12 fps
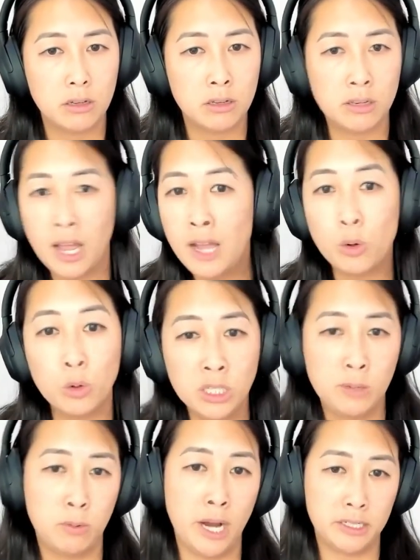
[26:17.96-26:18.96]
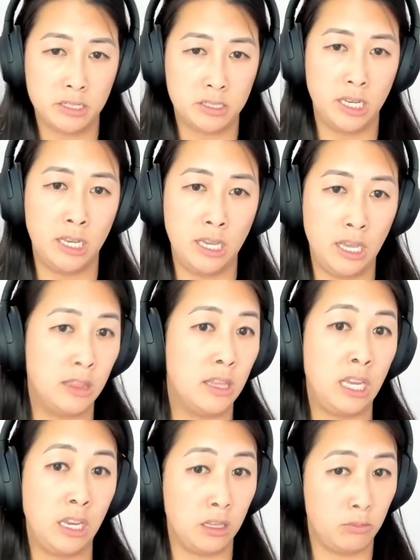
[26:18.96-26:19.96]
not only practicing in the
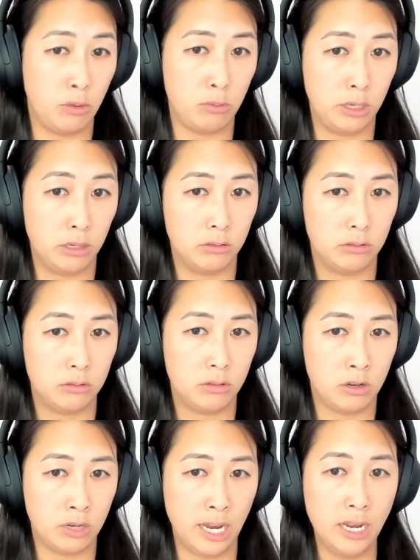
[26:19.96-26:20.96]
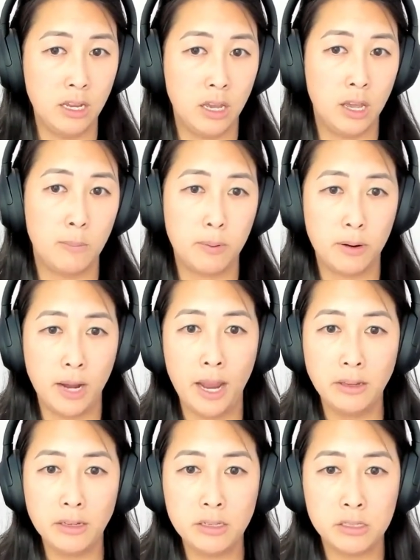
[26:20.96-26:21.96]
heat of the moment. Okay.
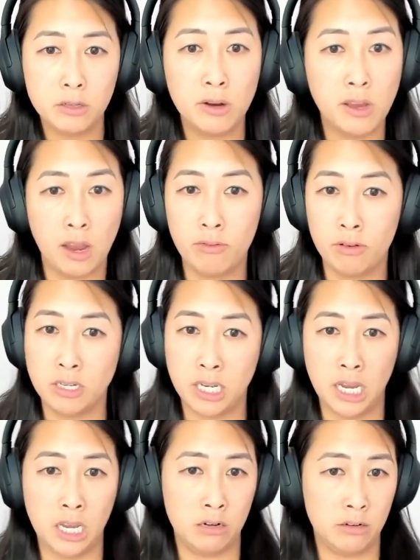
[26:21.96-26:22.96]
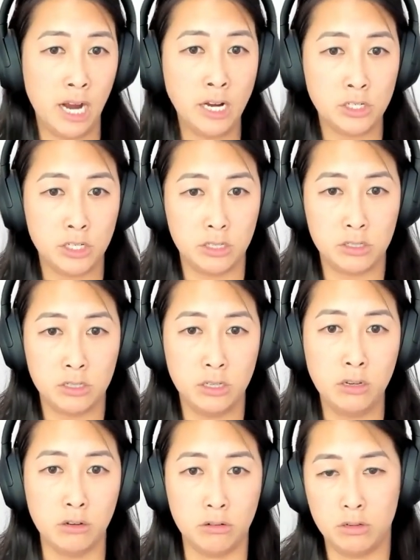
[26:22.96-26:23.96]
Practice during everyday interactions
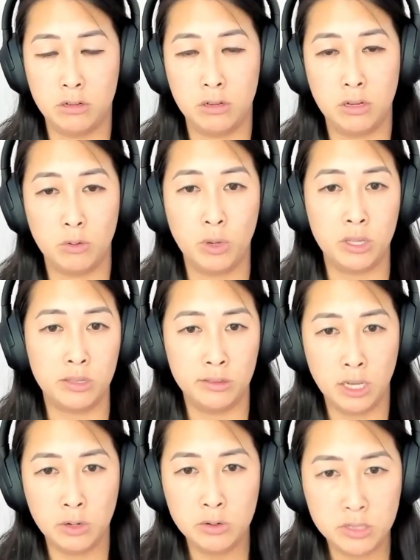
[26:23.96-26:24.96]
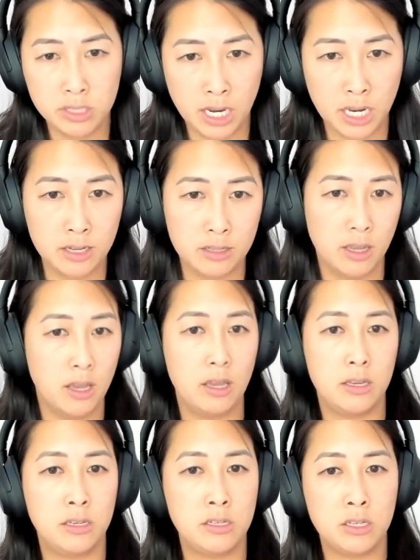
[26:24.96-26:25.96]
too, with low stake
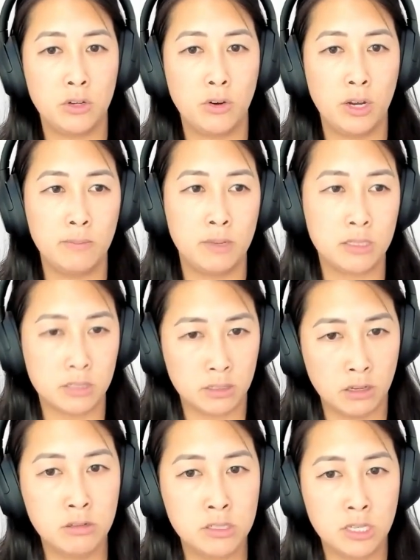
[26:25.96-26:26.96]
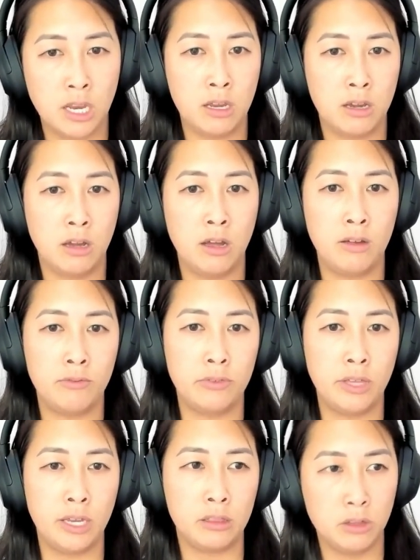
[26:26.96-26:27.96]
disagreements, low stake
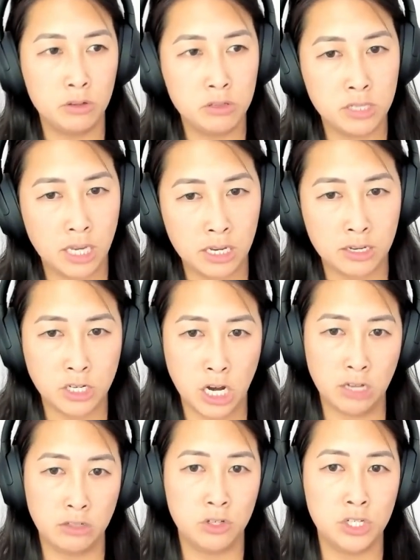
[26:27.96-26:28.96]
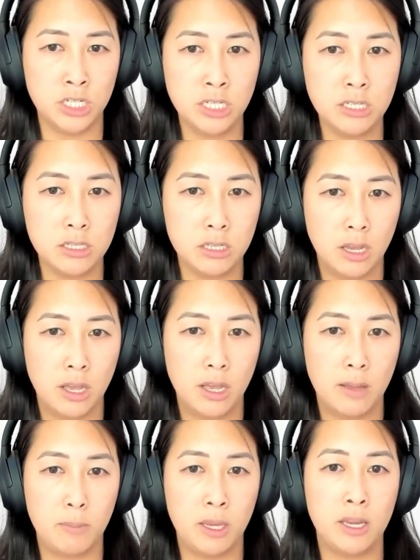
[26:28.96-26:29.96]
conflict, low stake challenges,
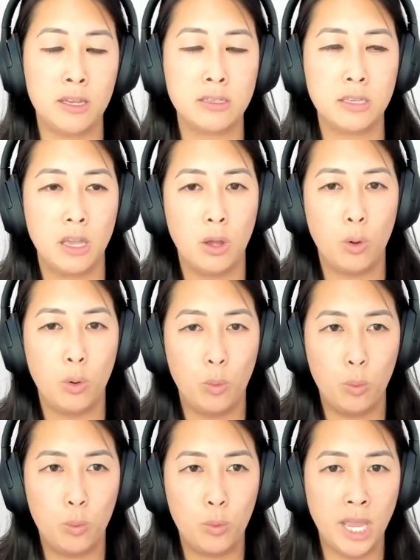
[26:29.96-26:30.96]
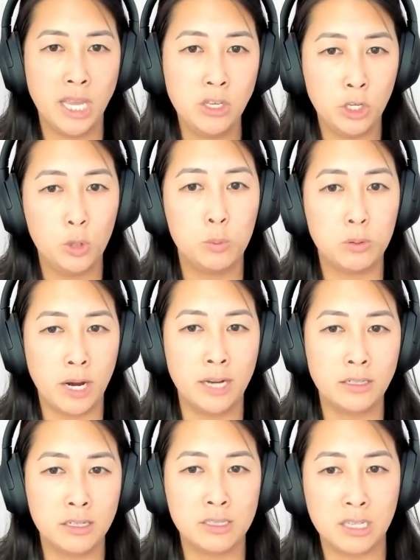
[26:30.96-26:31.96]
because when you
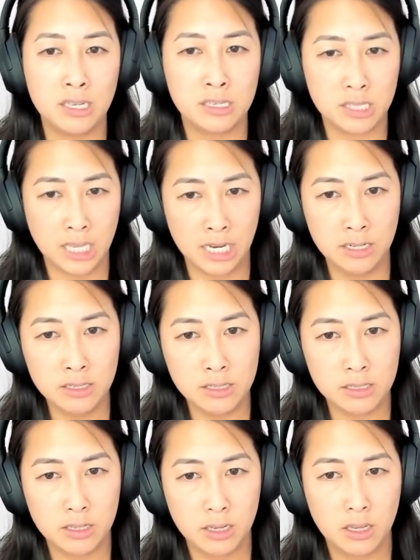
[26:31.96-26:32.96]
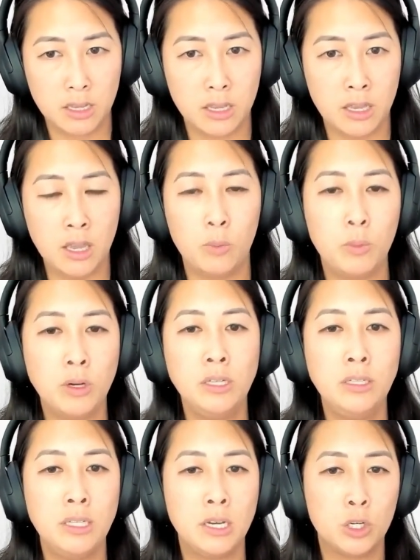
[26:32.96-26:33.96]
practice these things, it
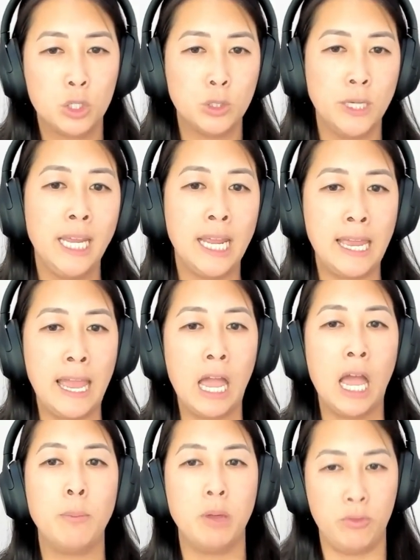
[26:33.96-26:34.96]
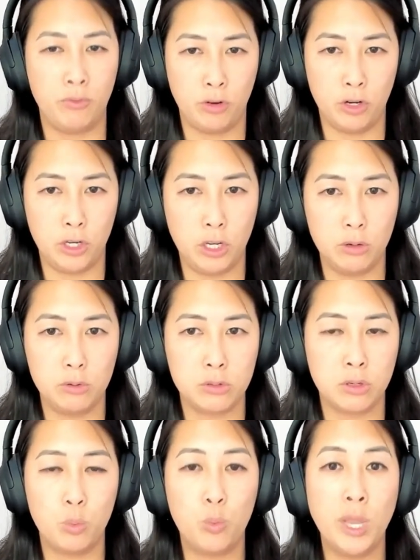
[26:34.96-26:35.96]
will create a habit for you.
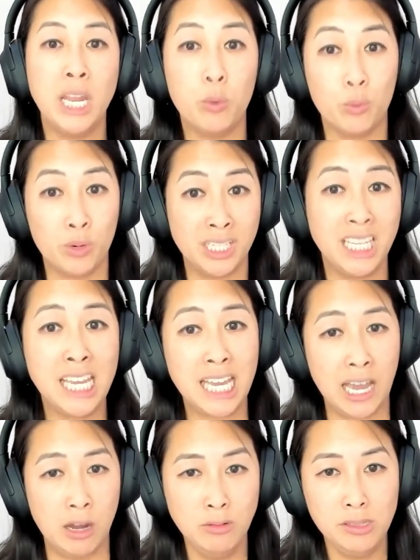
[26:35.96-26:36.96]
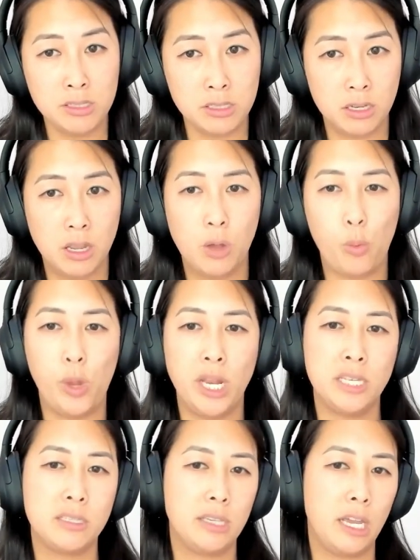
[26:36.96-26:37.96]
So when it really counts, when
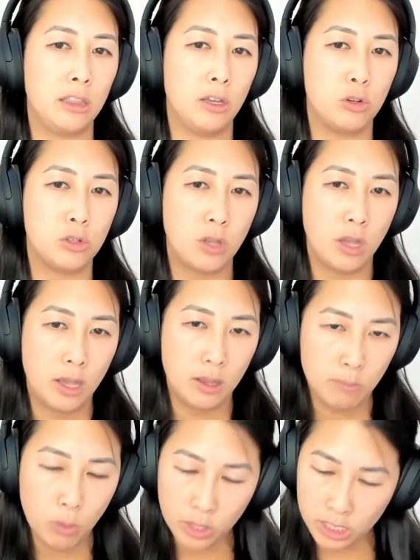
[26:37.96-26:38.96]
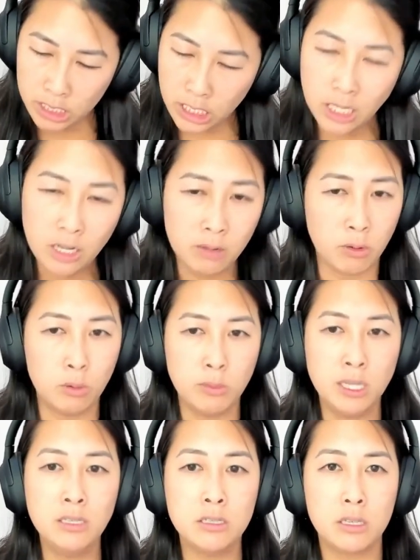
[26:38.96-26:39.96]
it's like those more heated
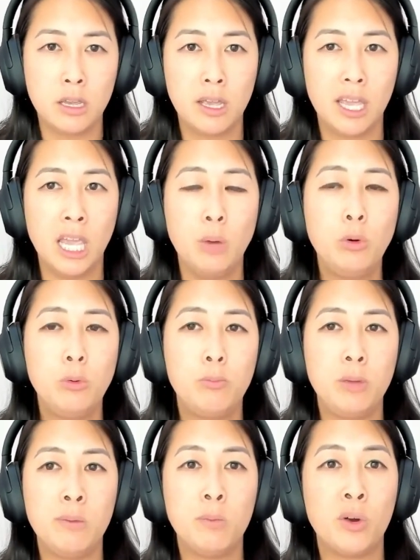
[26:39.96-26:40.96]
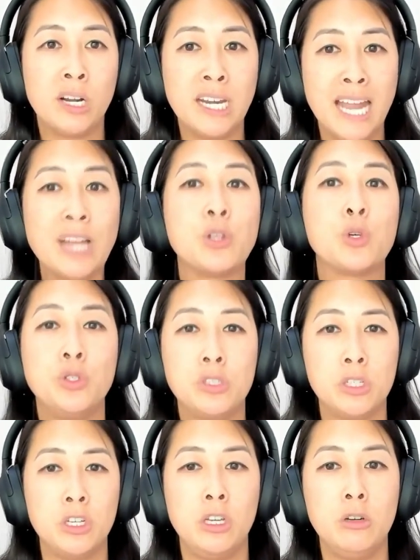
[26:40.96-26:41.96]
moments, it will be more natural
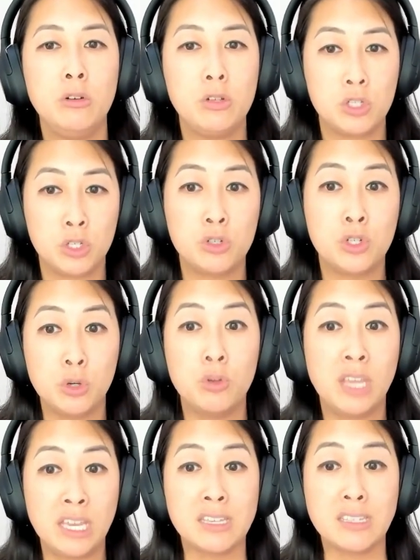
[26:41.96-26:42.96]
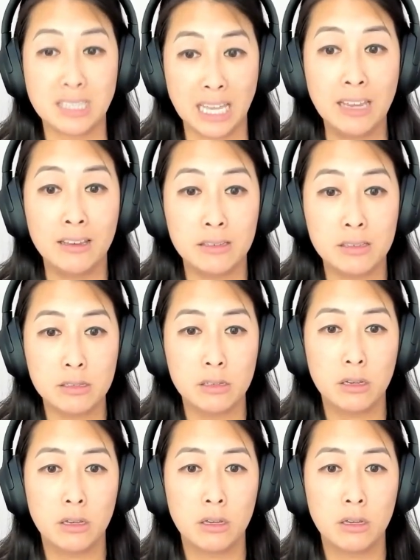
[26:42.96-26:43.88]
to you to do these things.